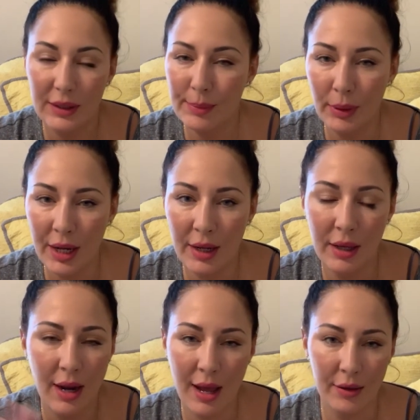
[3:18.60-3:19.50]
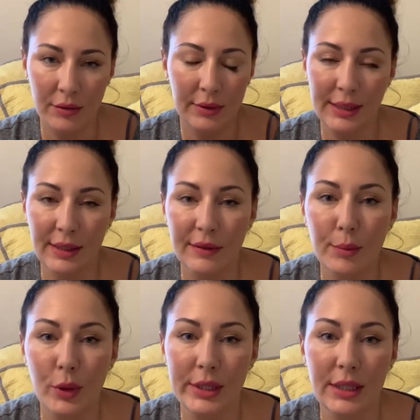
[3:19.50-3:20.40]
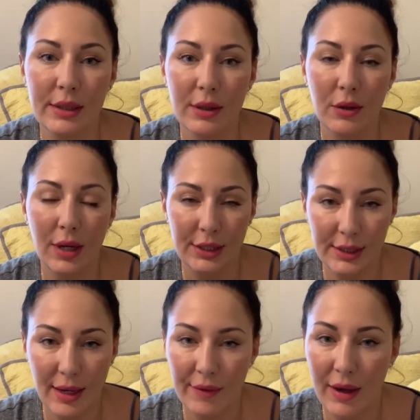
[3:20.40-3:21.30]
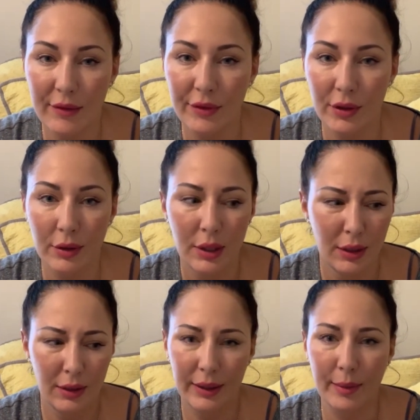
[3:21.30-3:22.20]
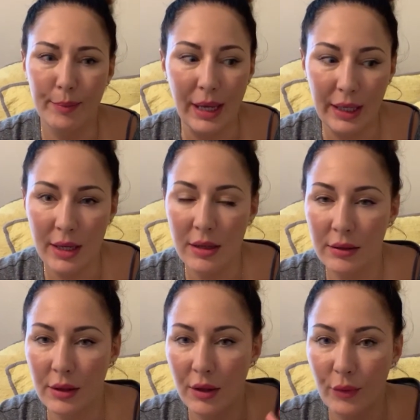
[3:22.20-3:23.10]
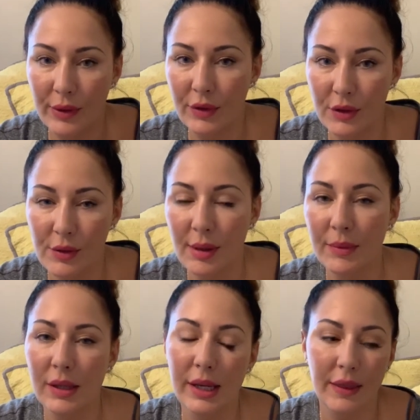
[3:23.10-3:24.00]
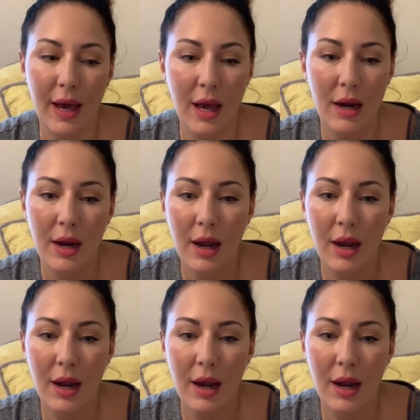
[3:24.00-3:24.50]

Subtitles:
Splenda, and I don't, that stuff's poison, so I just have that for like baking, you know, if we have to do something like that.